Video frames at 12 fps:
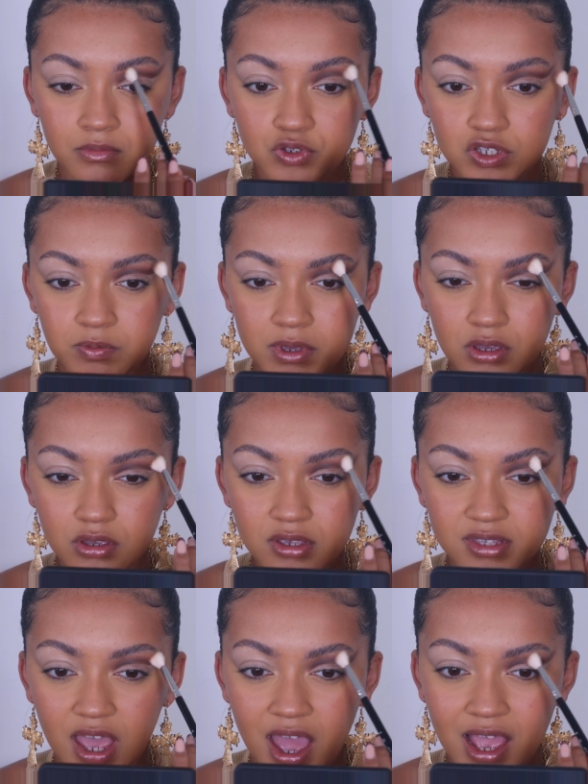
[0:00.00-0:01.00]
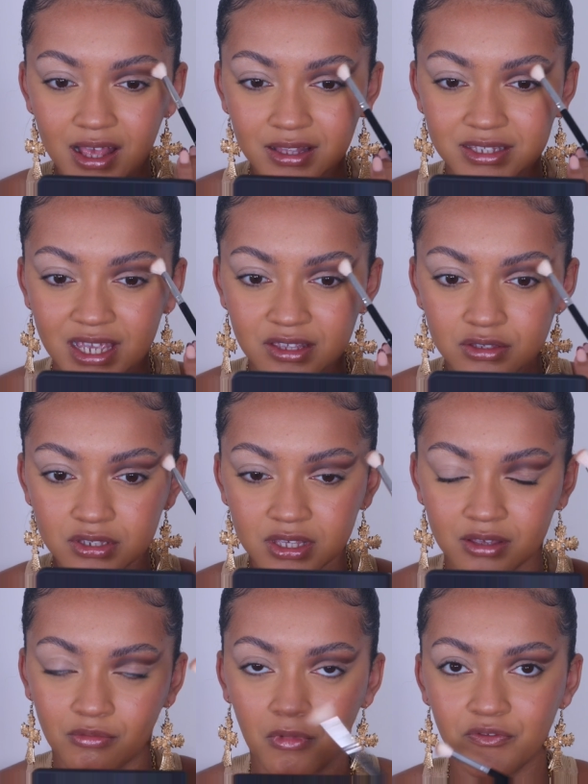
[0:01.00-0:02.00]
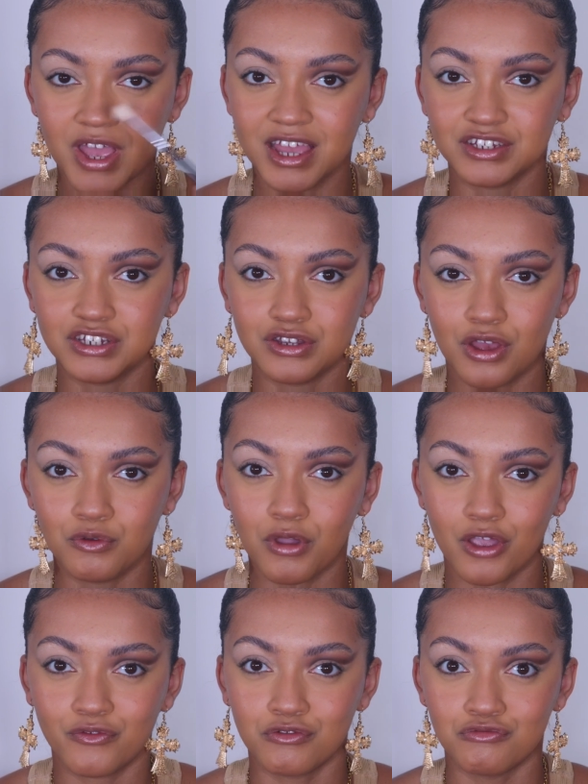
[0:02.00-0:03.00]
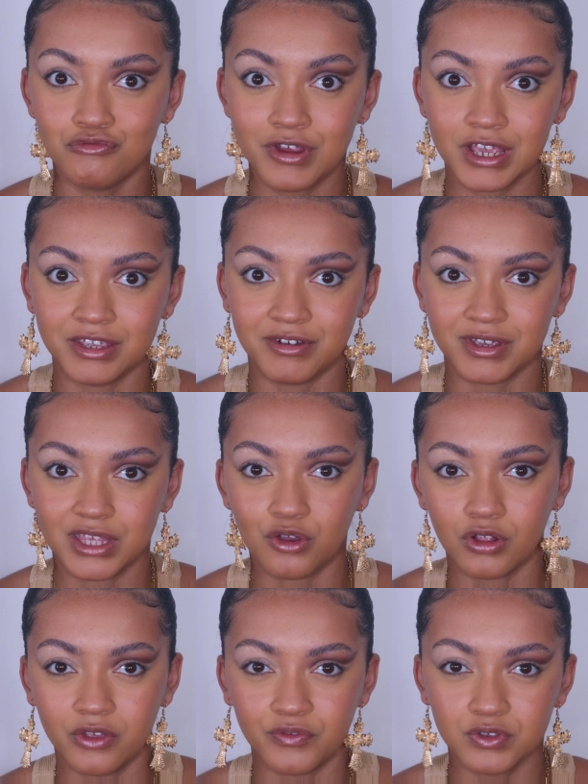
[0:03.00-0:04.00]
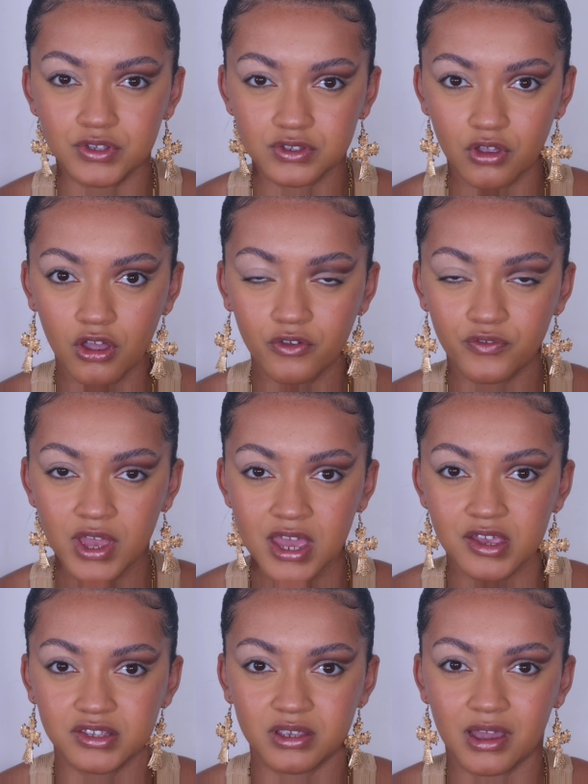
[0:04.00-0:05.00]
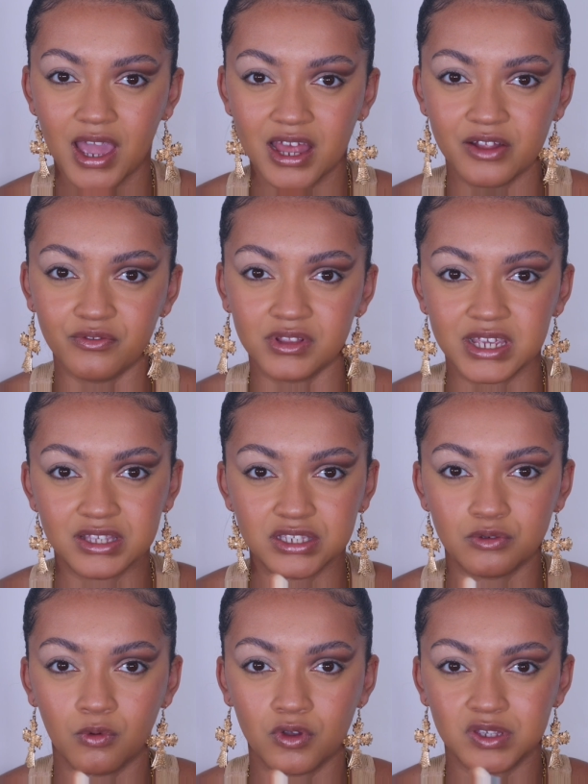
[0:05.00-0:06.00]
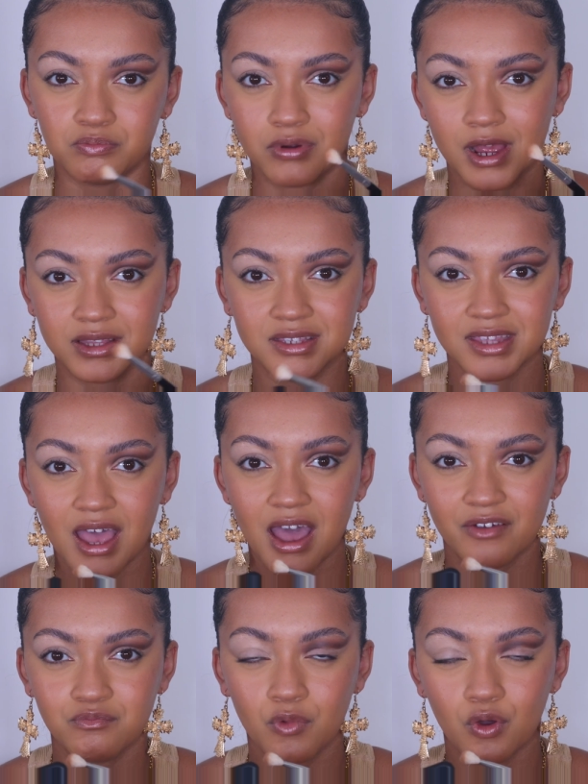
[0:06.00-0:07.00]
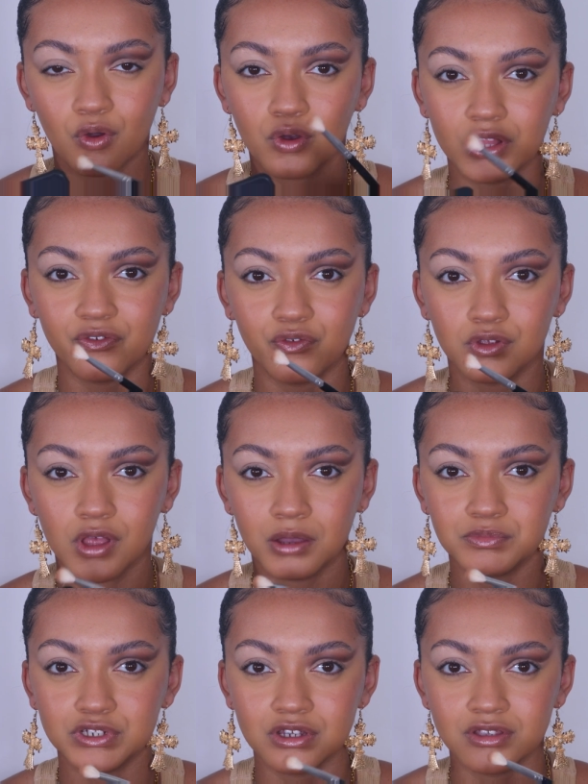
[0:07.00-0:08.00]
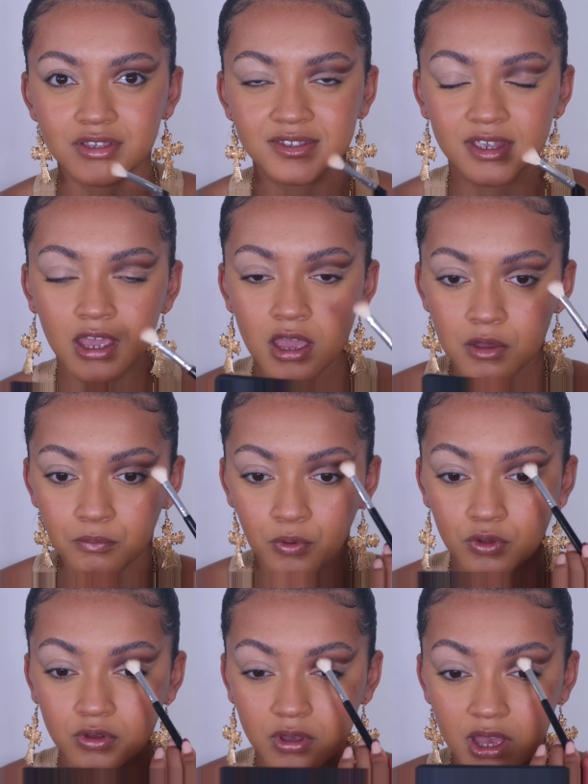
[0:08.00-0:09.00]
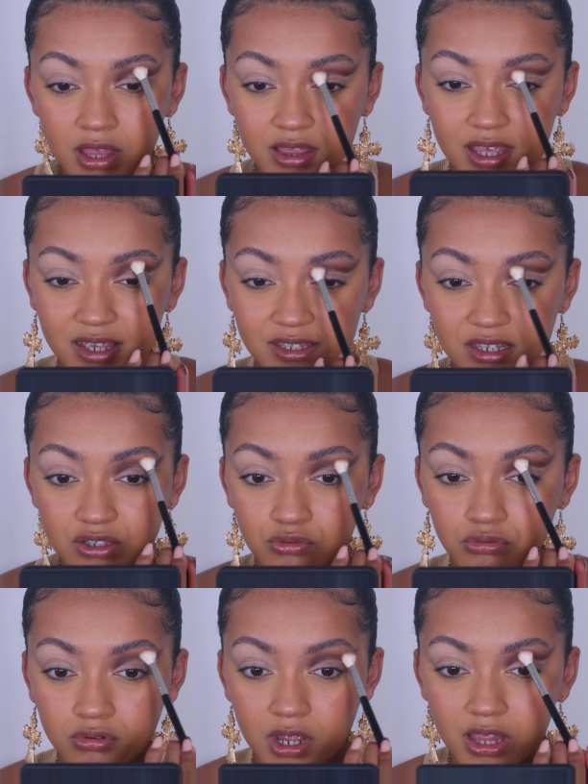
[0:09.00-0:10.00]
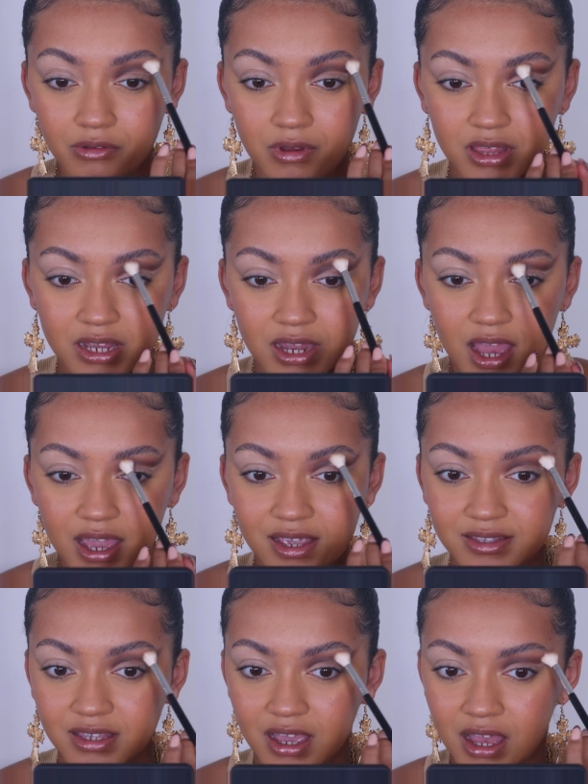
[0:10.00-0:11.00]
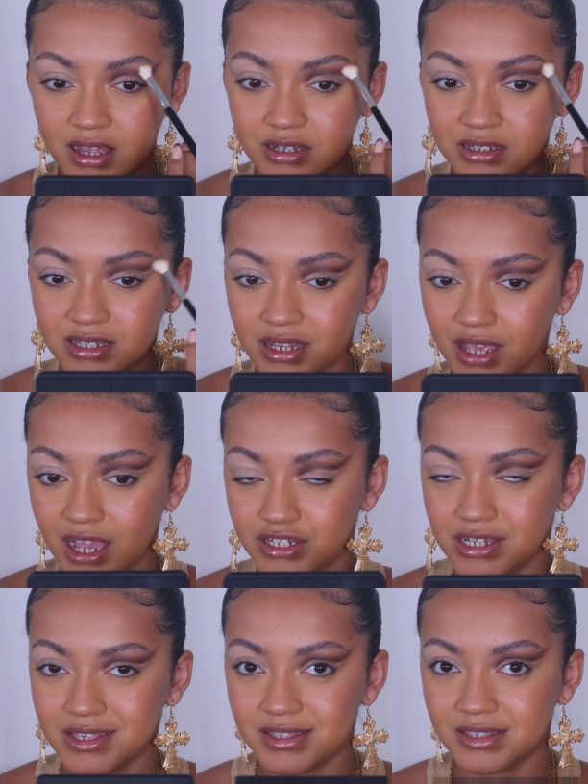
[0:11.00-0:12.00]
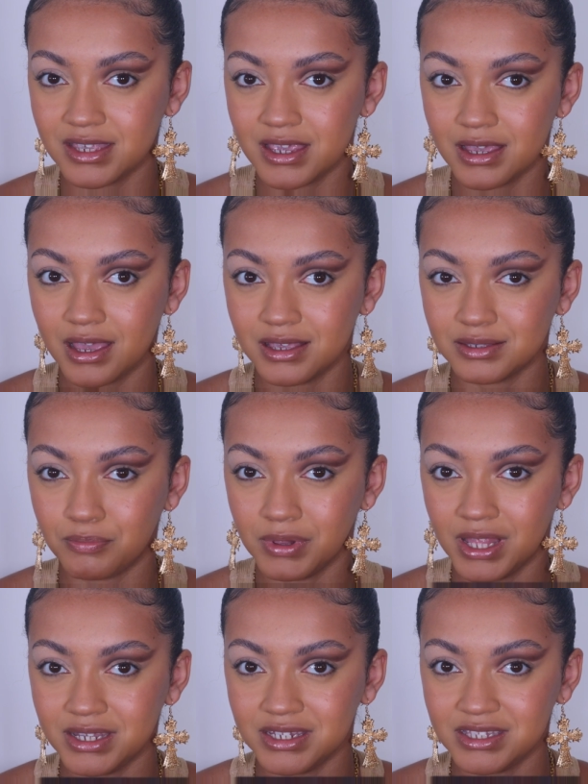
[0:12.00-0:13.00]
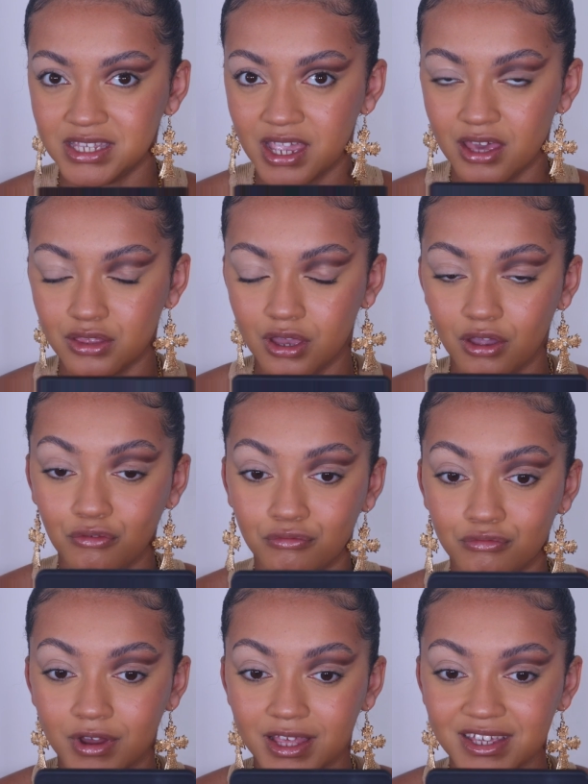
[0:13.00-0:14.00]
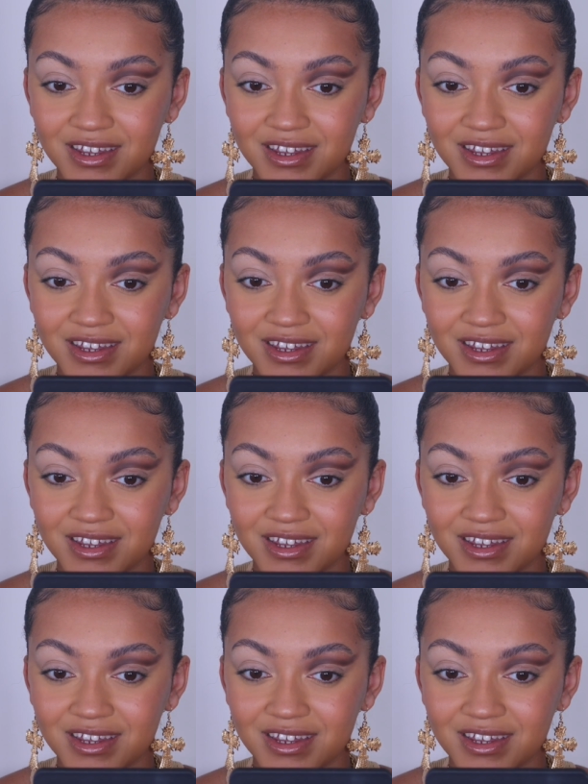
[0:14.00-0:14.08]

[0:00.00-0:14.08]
Just because I tend to, as you know, go for really colourful stuff, so I kind of lean towards brands that have more colourful options, but this is really nice, and as you can see it's blended together really